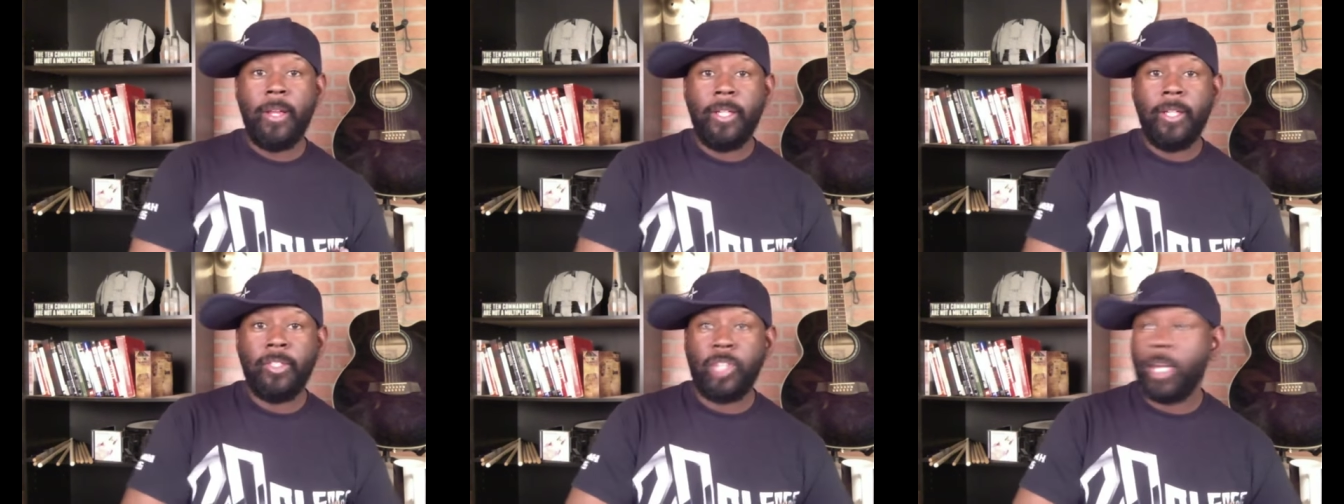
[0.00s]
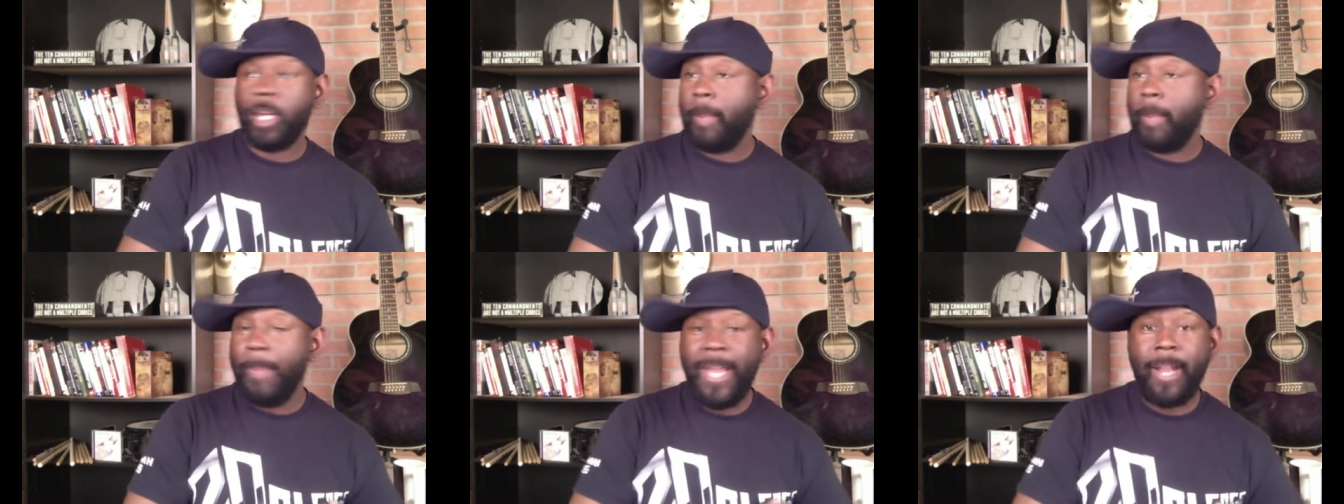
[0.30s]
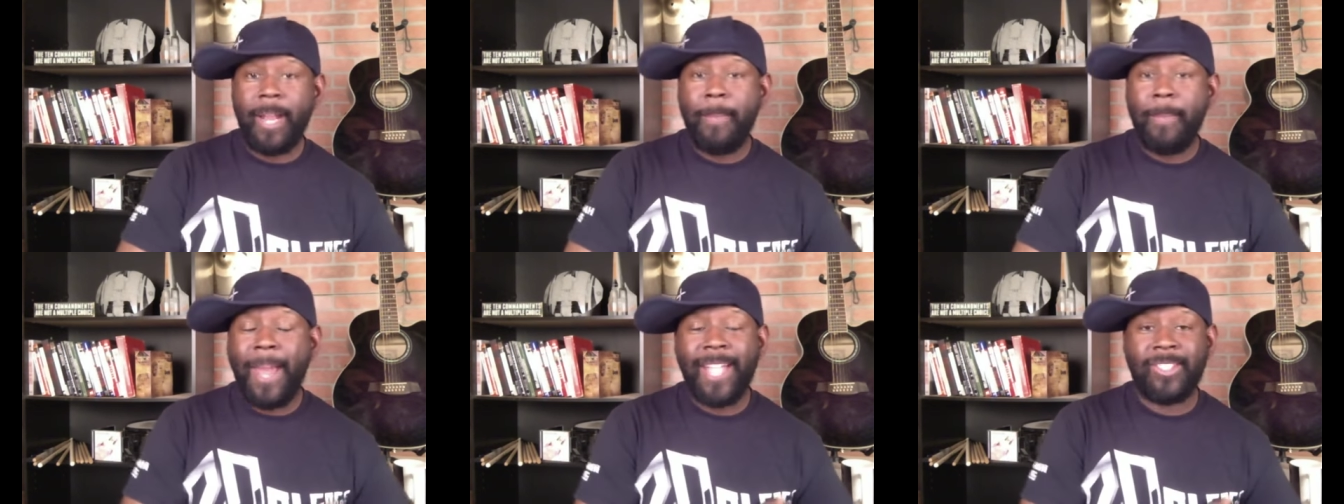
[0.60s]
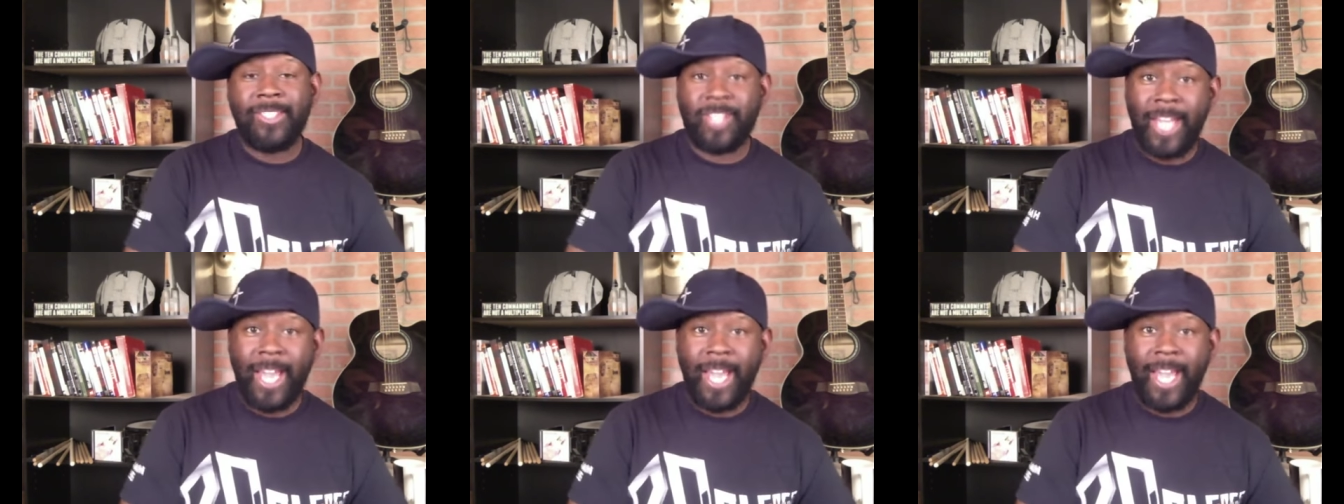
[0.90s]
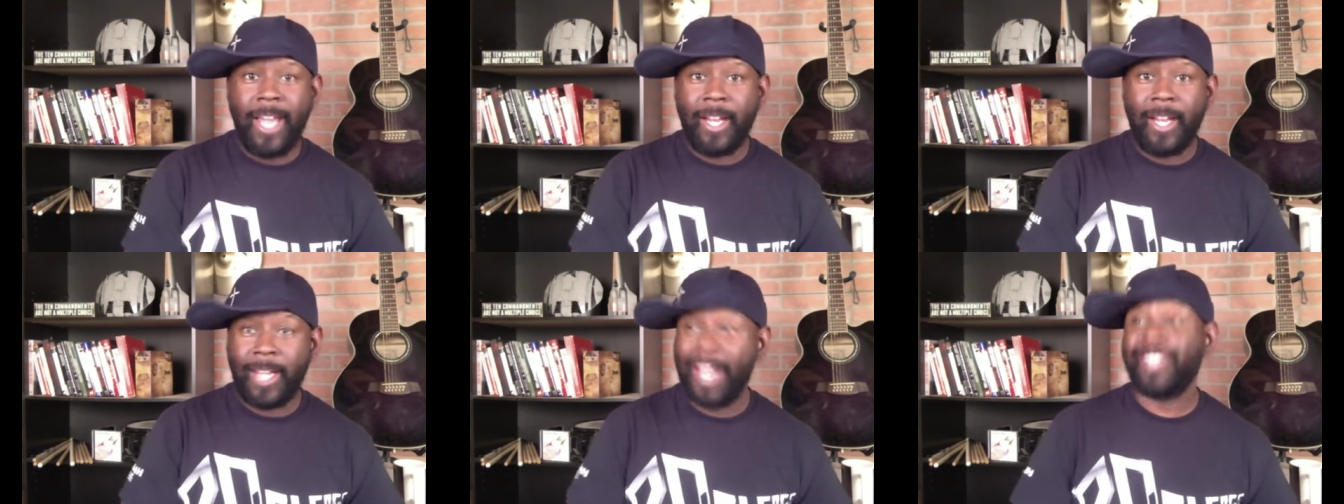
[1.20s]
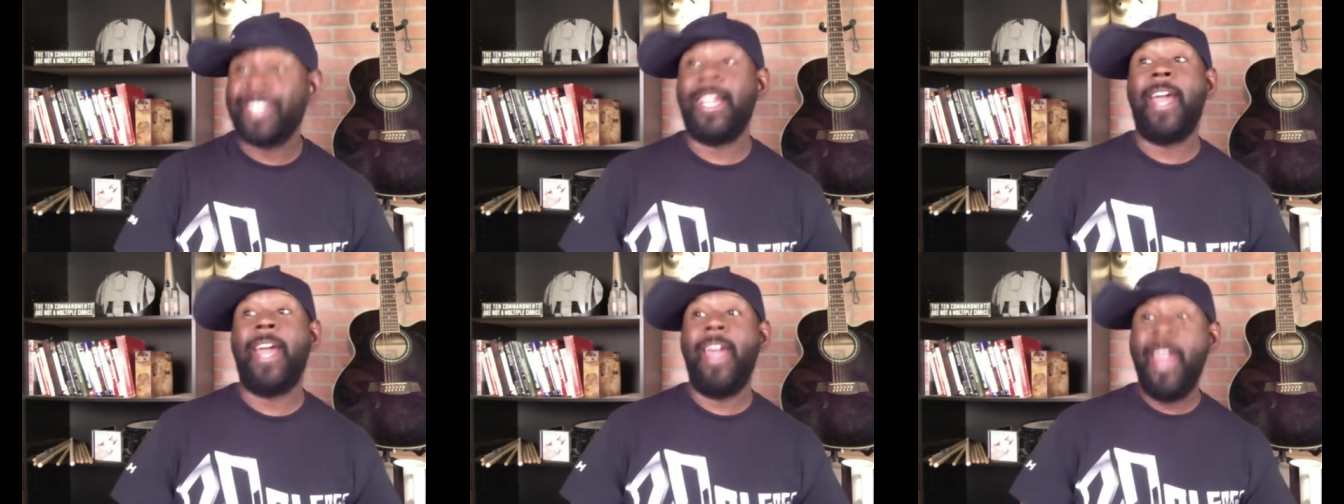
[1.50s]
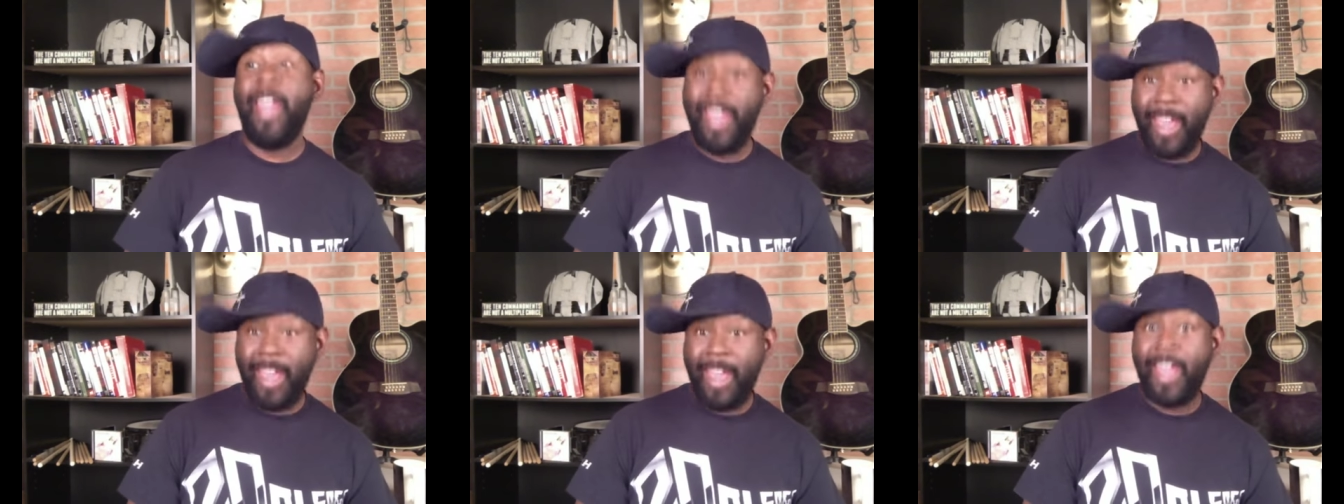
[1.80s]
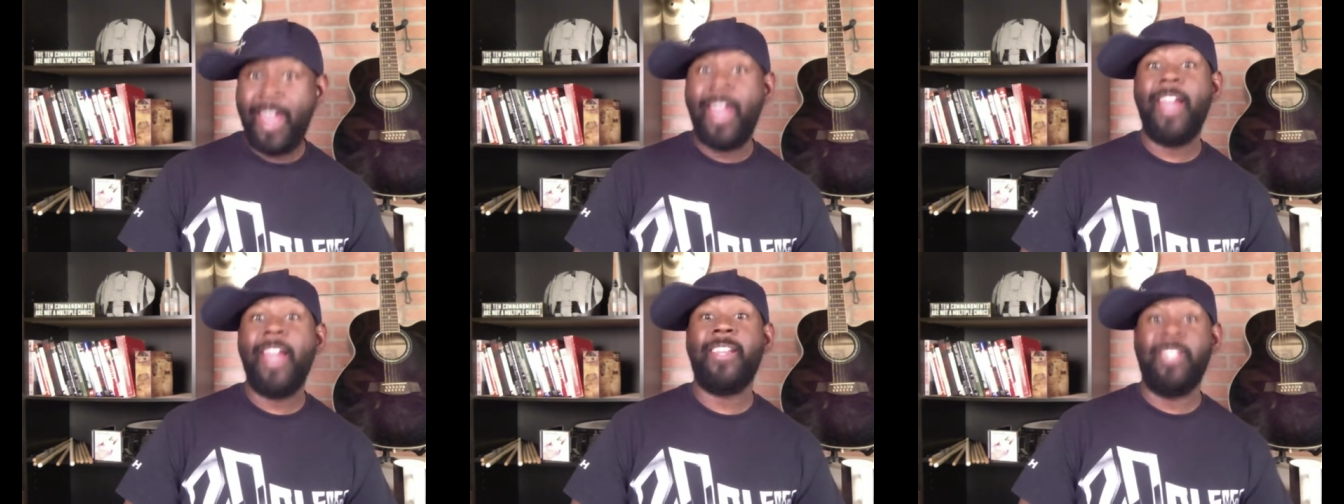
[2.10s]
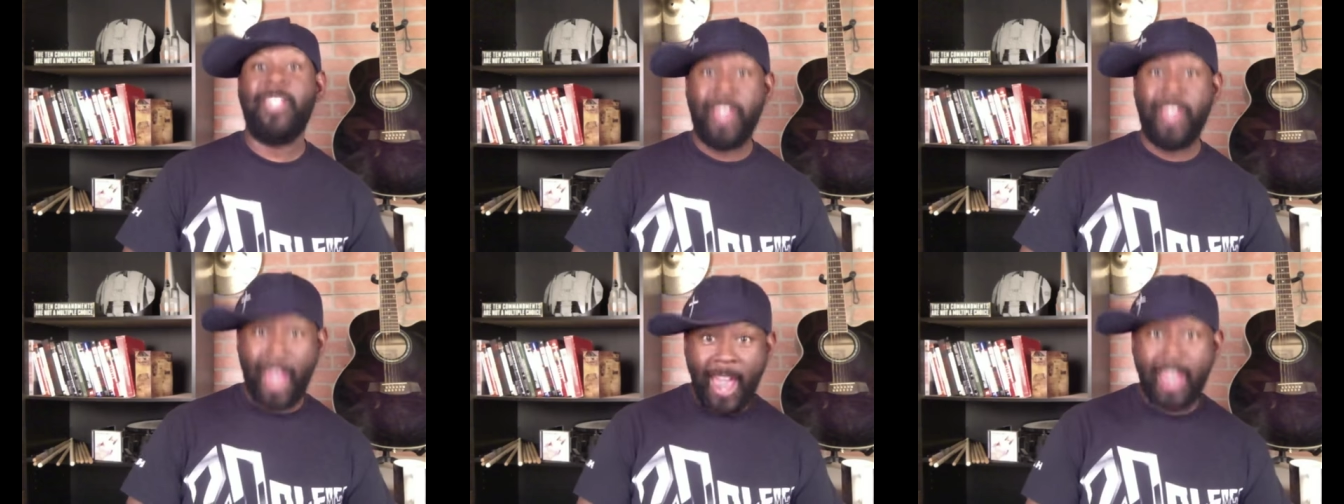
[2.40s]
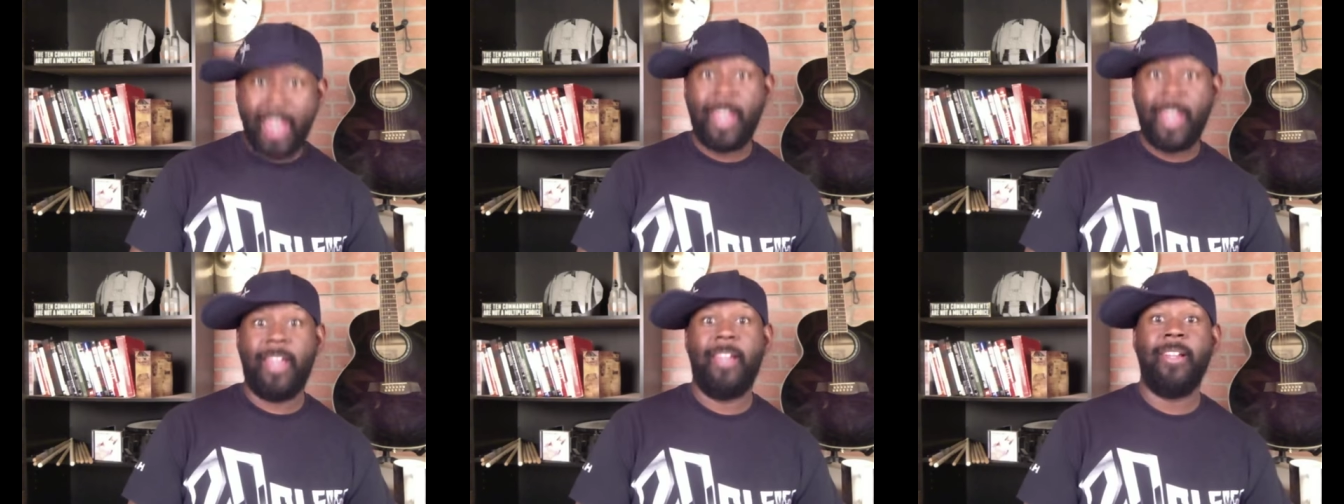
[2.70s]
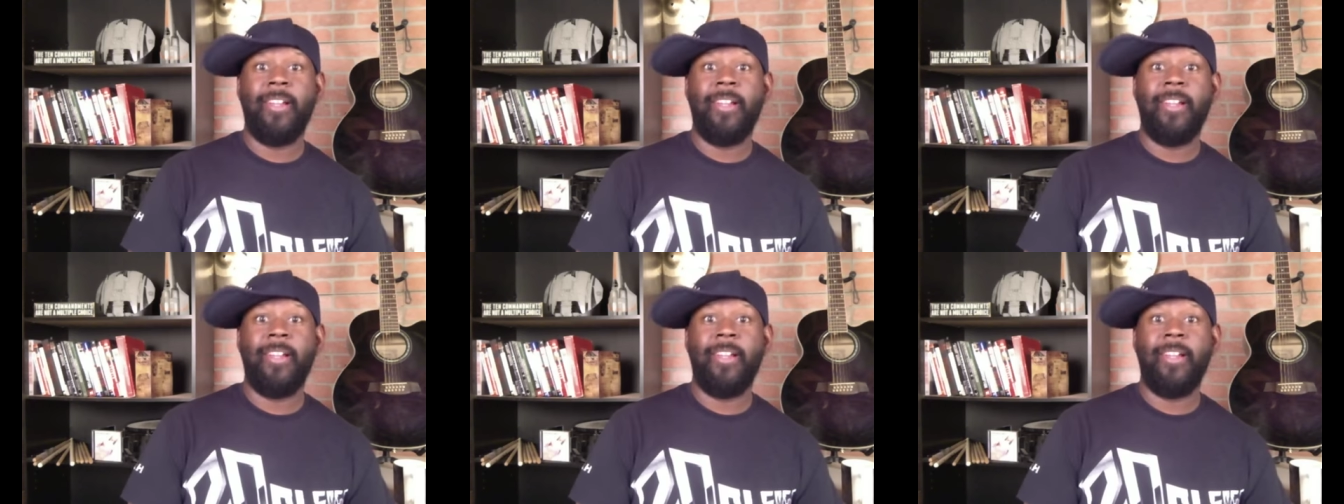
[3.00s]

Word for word: took a mina and made 10. God's like, heck yeah.